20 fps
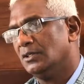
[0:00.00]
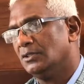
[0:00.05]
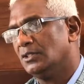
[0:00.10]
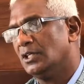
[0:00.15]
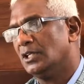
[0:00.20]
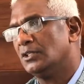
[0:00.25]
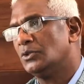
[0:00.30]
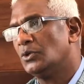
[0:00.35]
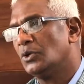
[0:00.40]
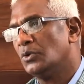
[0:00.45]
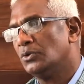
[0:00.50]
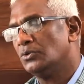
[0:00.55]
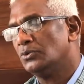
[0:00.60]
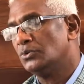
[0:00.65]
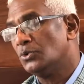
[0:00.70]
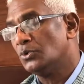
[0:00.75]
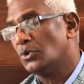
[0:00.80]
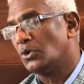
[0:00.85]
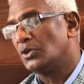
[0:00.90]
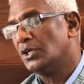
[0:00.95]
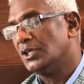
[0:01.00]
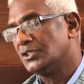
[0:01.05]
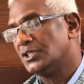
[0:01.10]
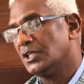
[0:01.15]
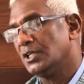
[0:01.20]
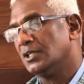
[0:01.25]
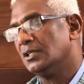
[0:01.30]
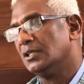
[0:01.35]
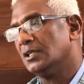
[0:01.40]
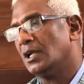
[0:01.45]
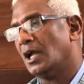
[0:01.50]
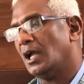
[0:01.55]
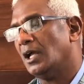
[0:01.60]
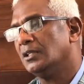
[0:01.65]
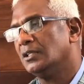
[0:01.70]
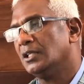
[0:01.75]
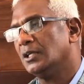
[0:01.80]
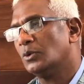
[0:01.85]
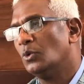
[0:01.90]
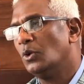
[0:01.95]
they do not listen
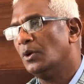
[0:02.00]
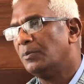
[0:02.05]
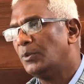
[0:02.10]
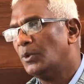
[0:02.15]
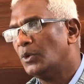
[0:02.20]
and they go